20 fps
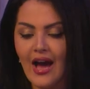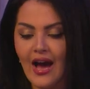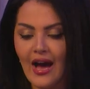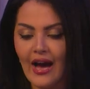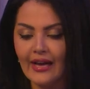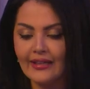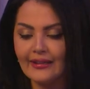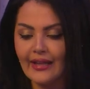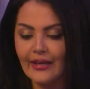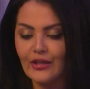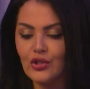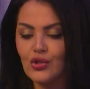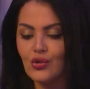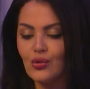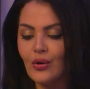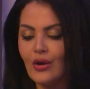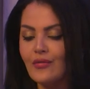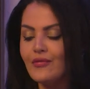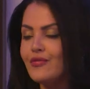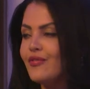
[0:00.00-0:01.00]
I'd like to
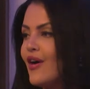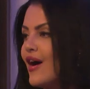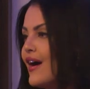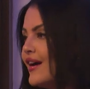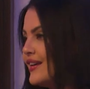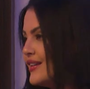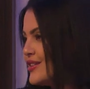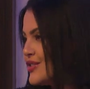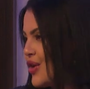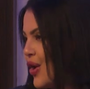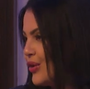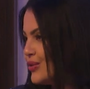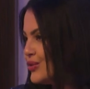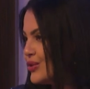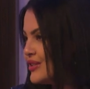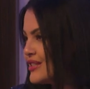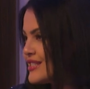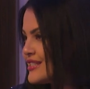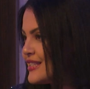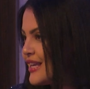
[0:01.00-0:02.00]
invite onto
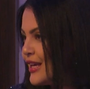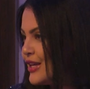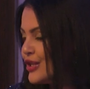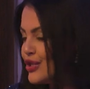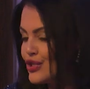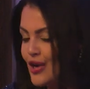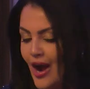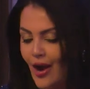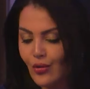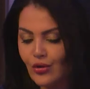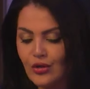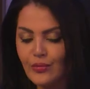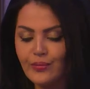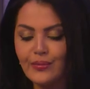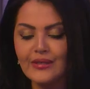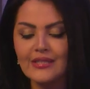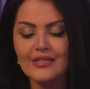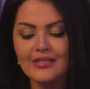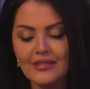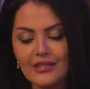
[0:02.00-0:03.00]
the stage our
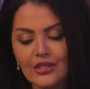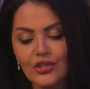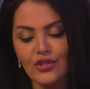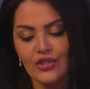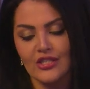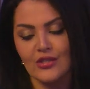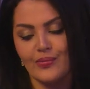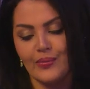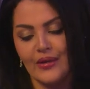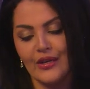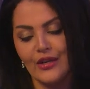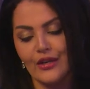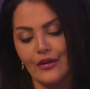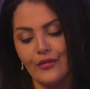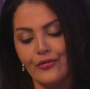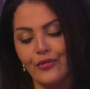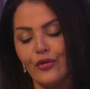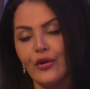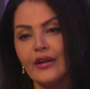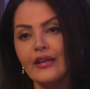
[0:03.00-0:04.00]
prestigious speaker
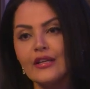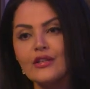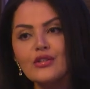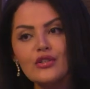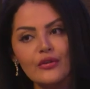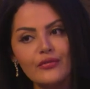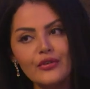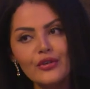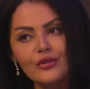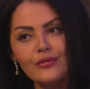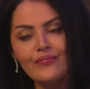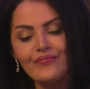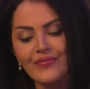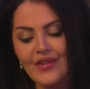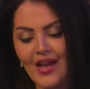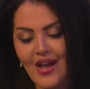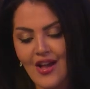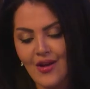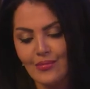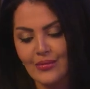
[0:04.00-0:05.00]
for an interview,
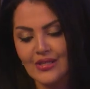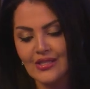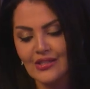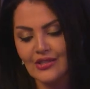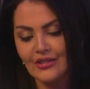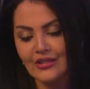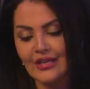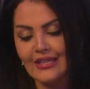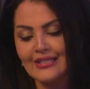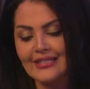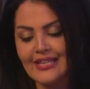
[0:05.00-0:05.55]
Mr.